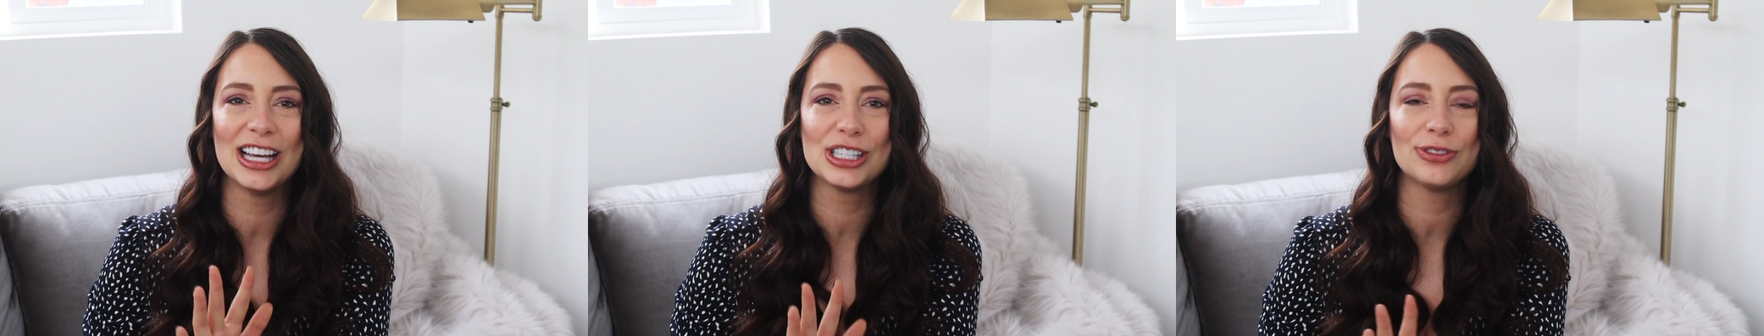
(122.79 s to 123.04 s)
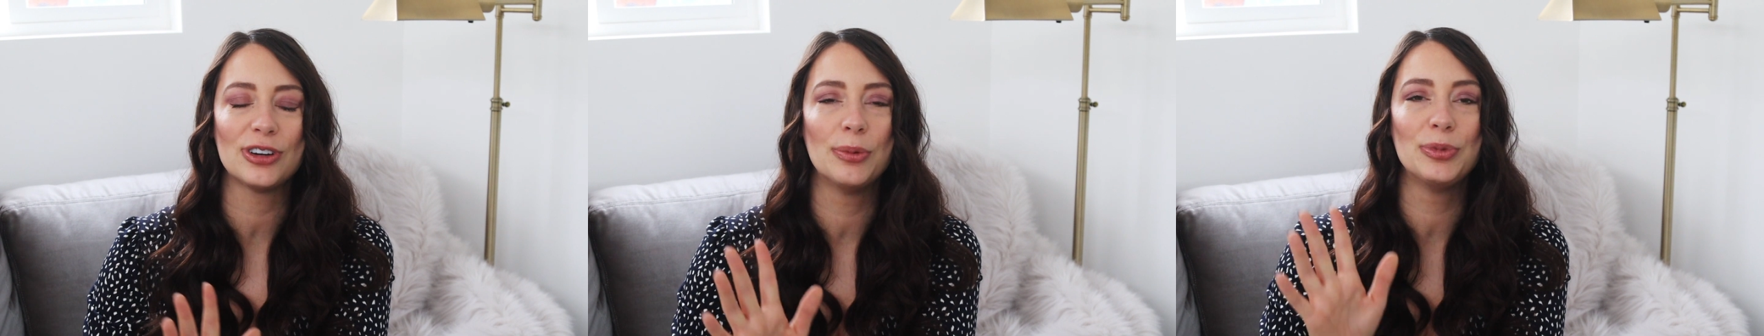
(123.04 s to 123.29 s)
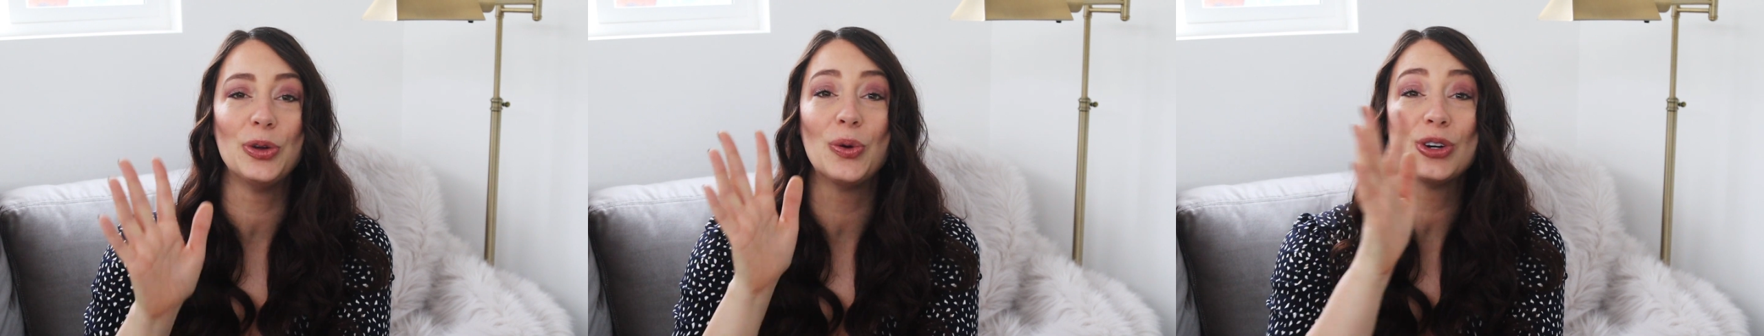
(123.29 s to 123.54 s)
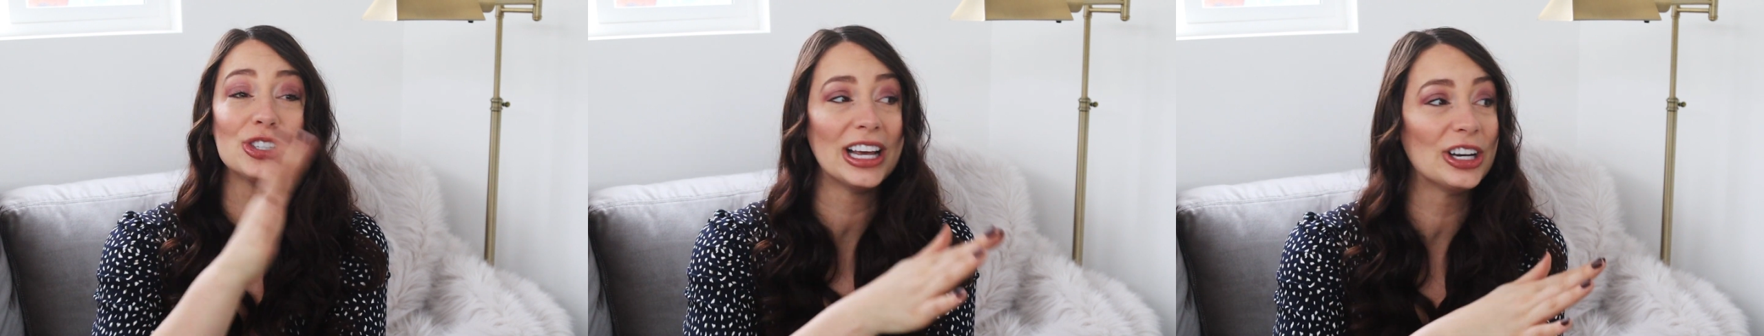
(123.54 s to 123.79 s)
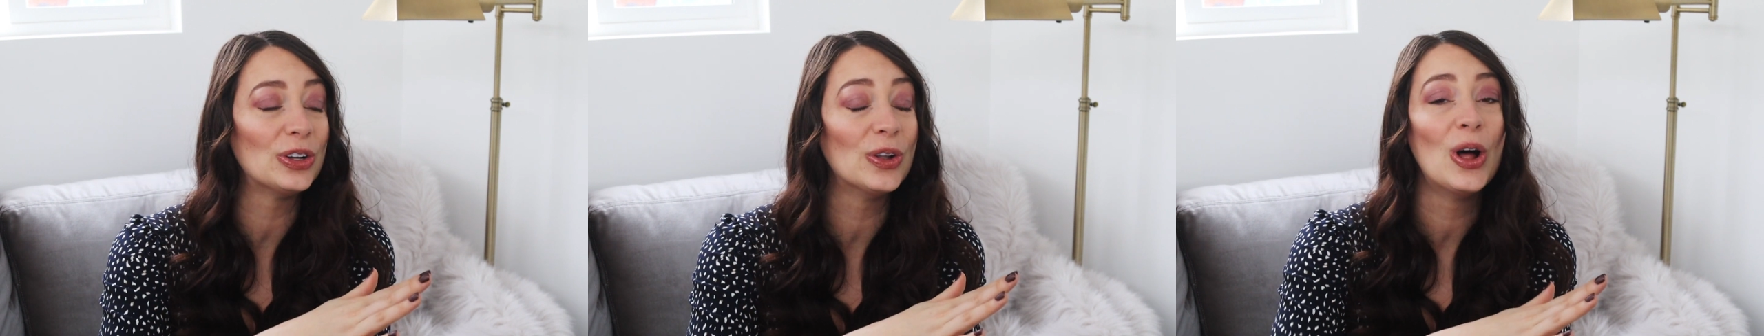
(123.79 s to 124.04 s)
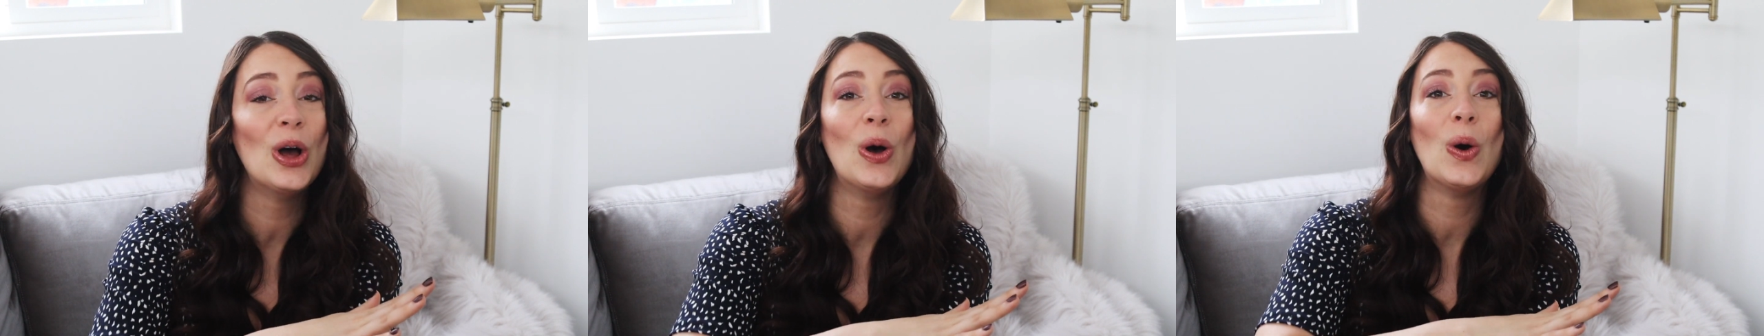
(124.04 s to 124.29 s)
as from your
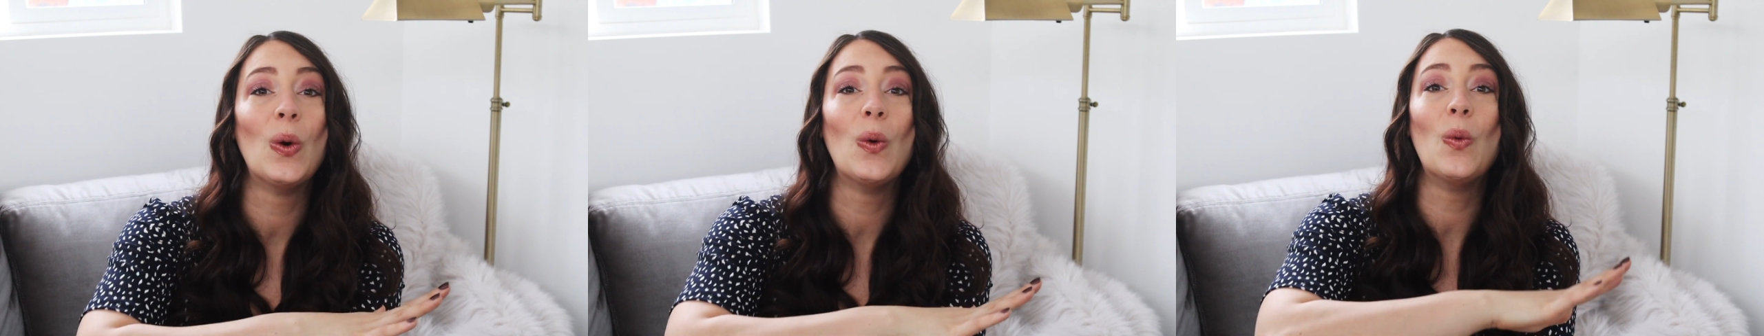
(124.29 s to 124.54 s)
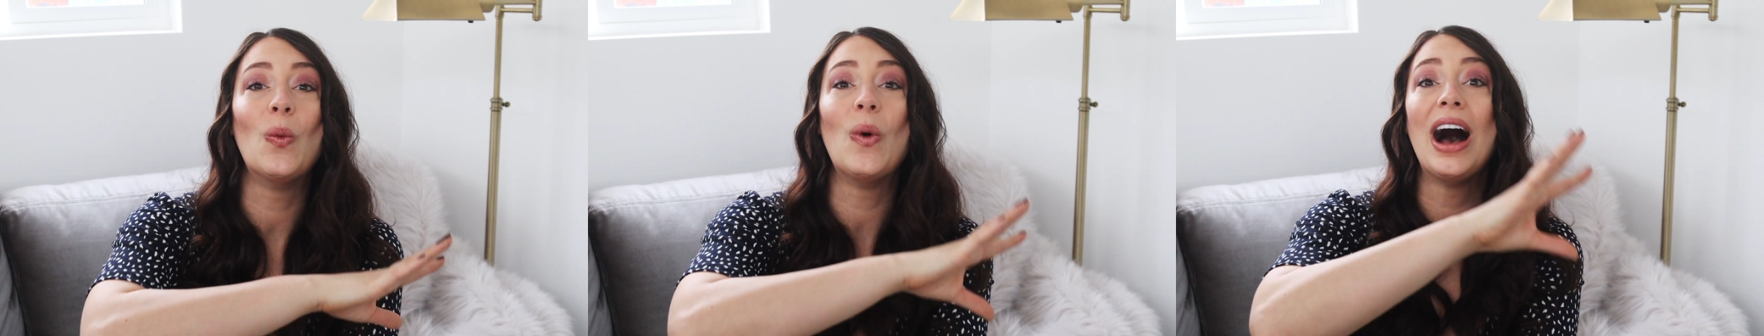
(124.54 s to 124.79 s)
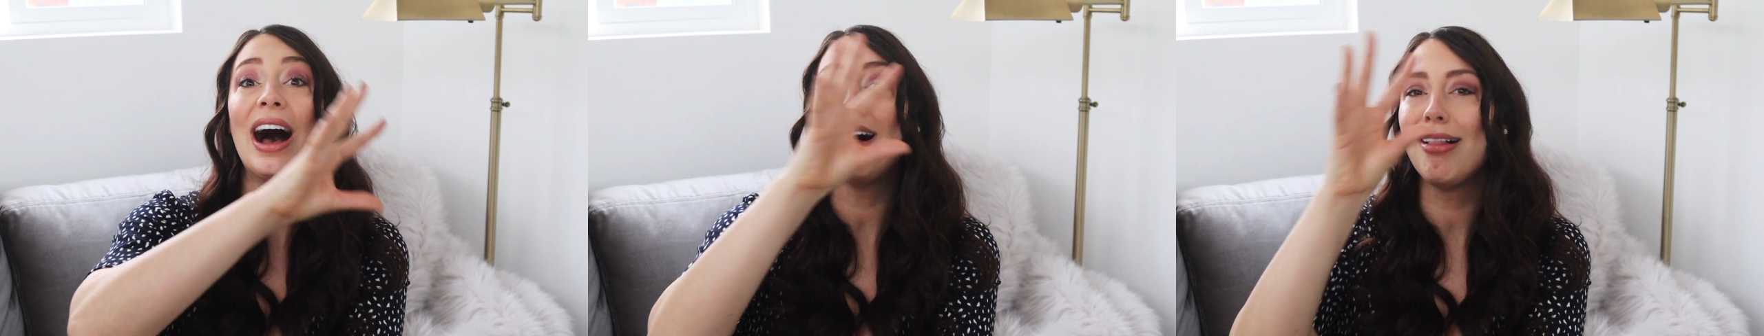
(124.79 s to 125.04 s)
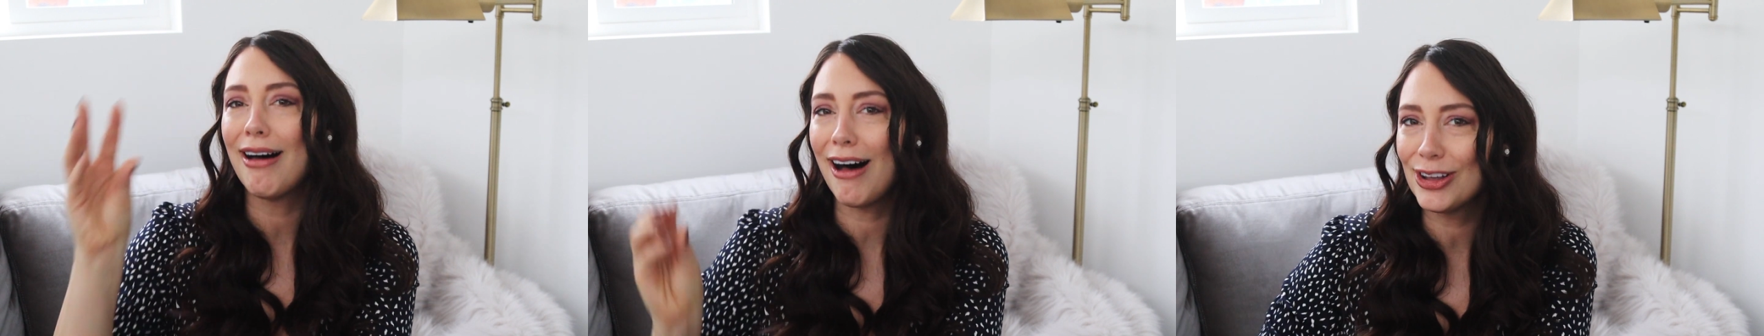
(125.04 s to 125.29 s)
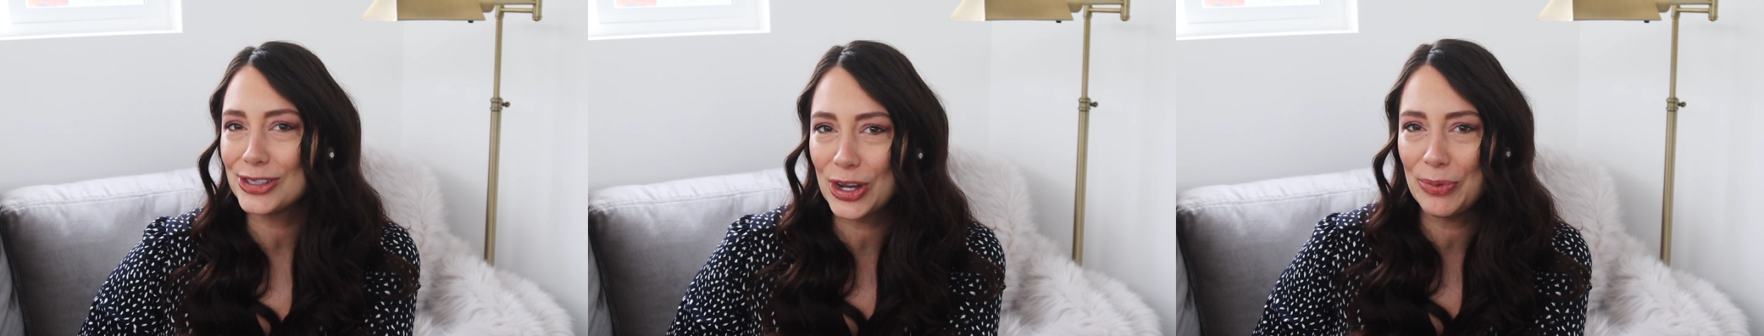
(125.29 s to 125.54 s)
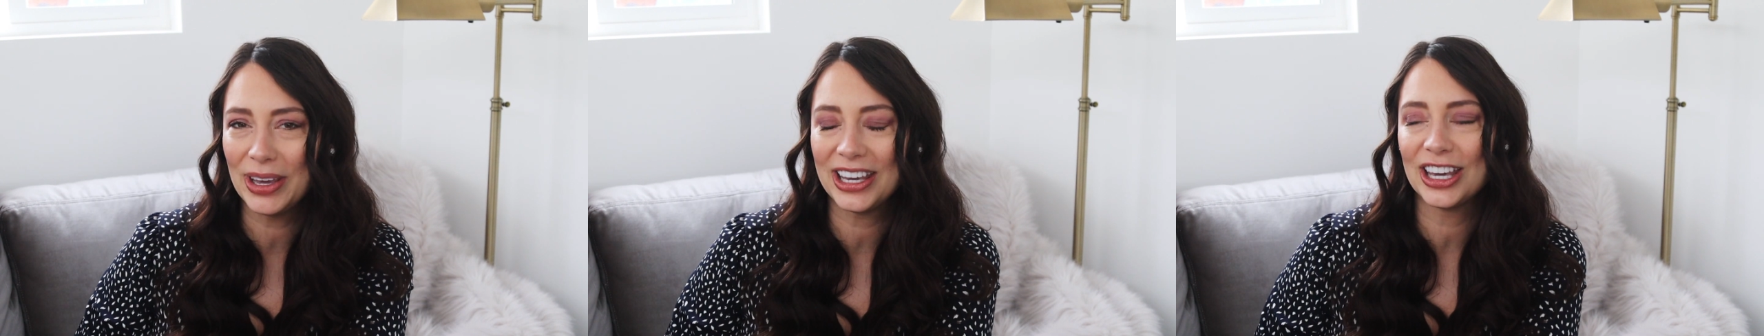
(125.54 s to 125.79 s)
channel while
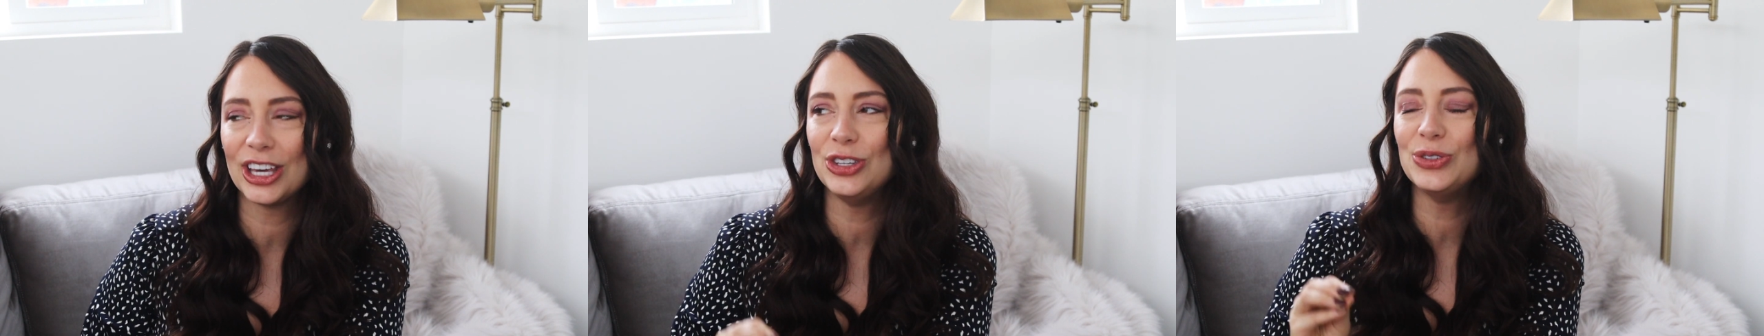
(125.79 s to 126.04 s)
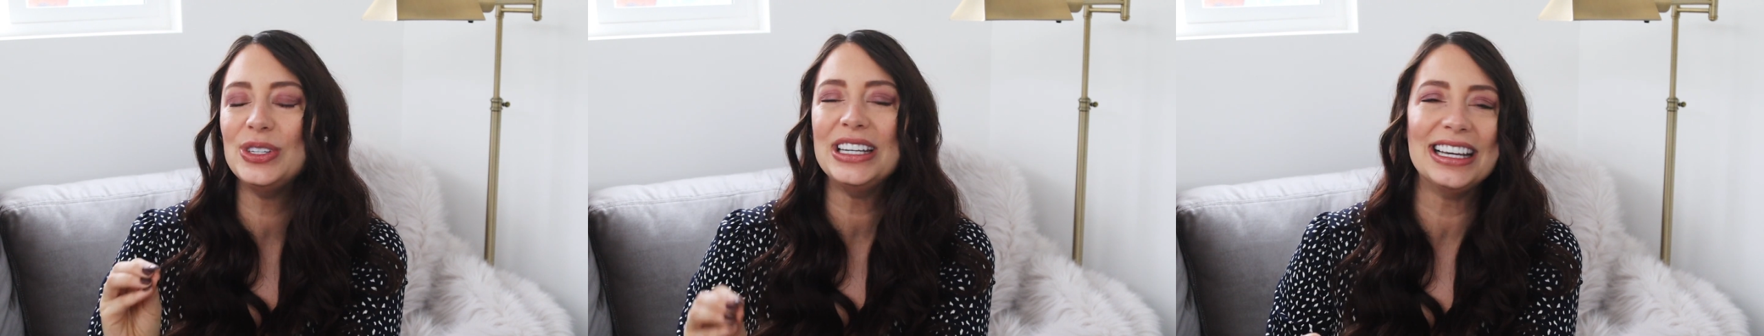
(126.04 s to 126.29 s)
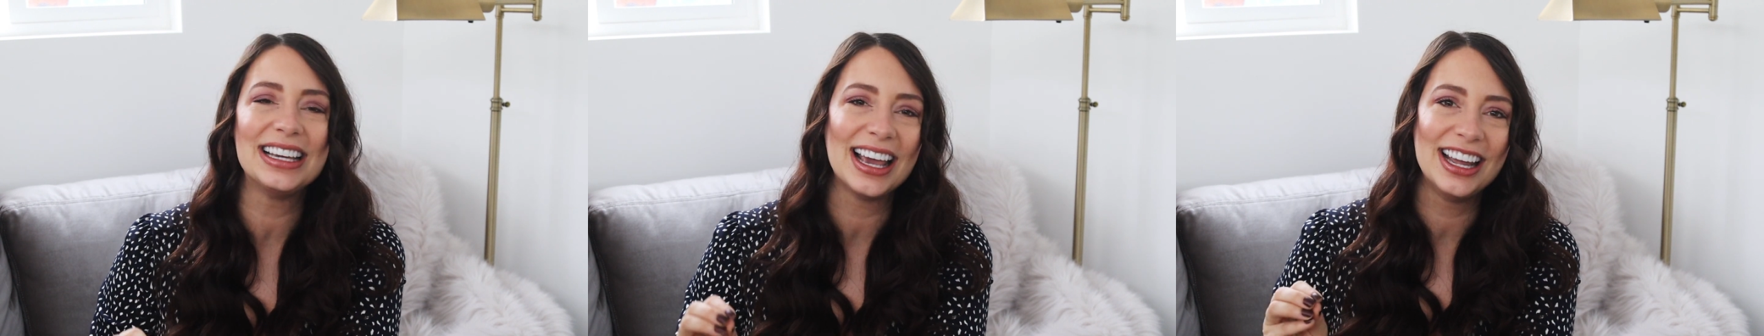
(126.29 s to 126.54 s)
also making it unique